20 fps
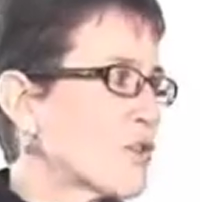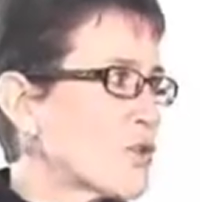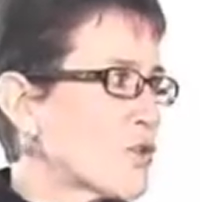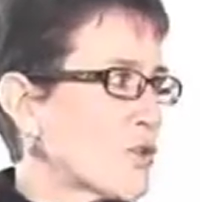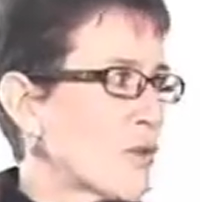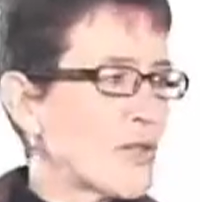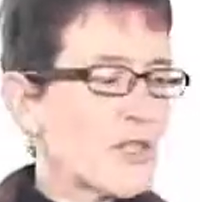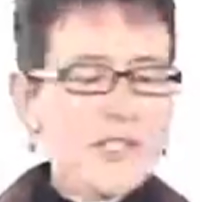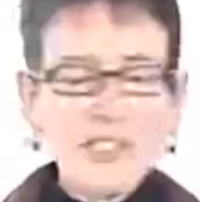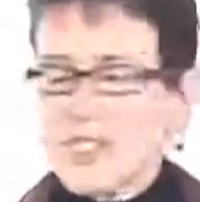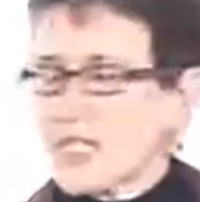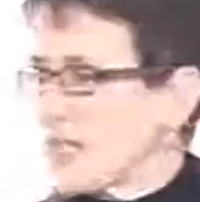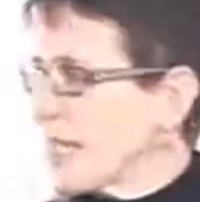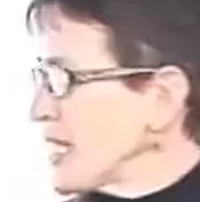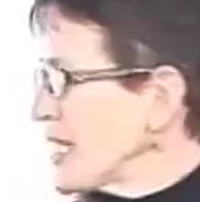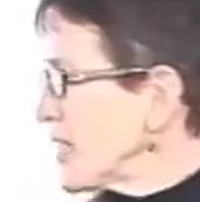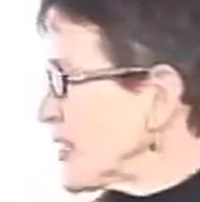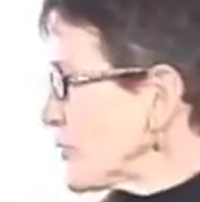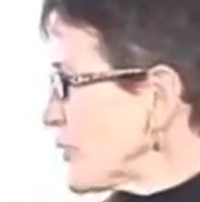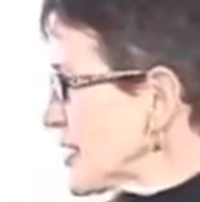soil
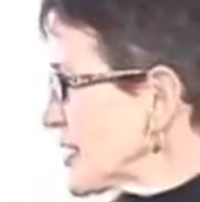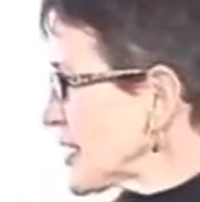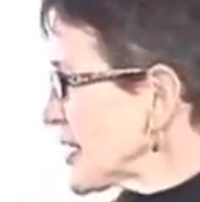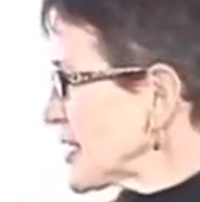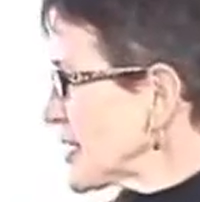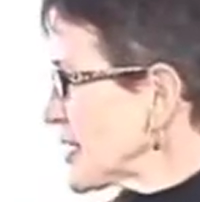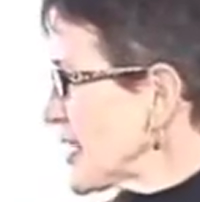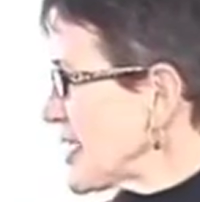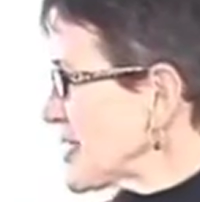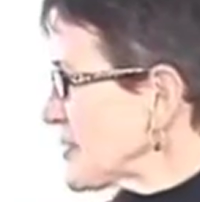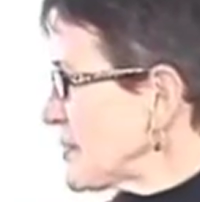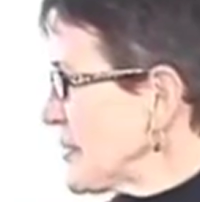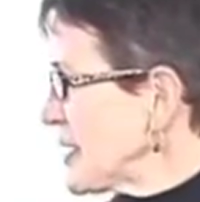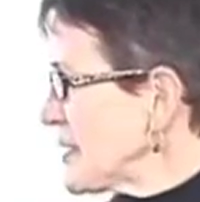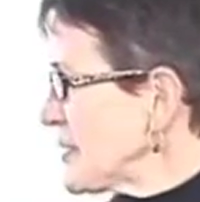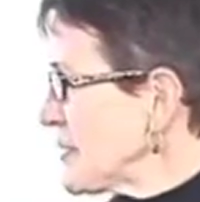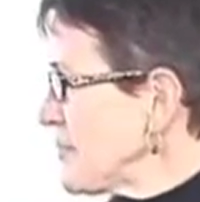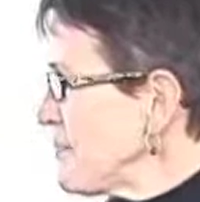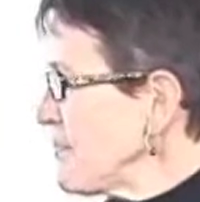study and a risk assessment.